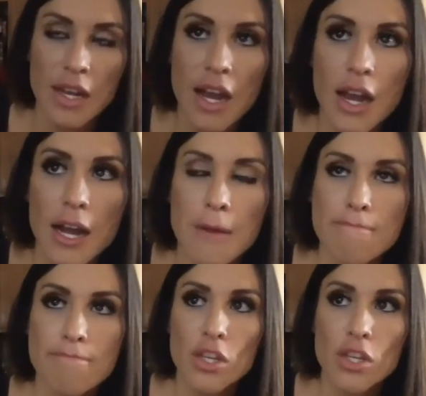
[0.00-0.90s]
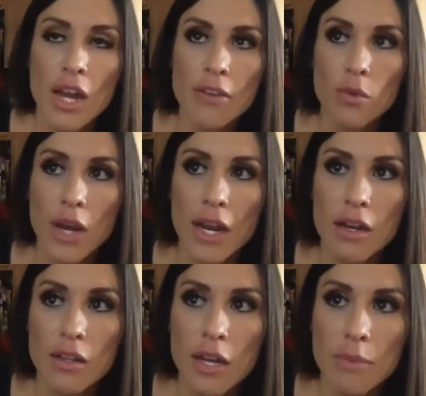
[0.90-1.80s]
Um, you know, I've read a
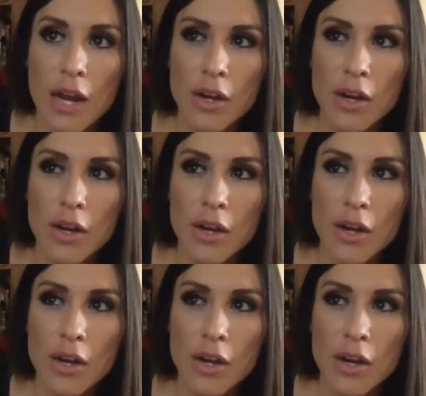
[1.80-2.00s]
lot about it.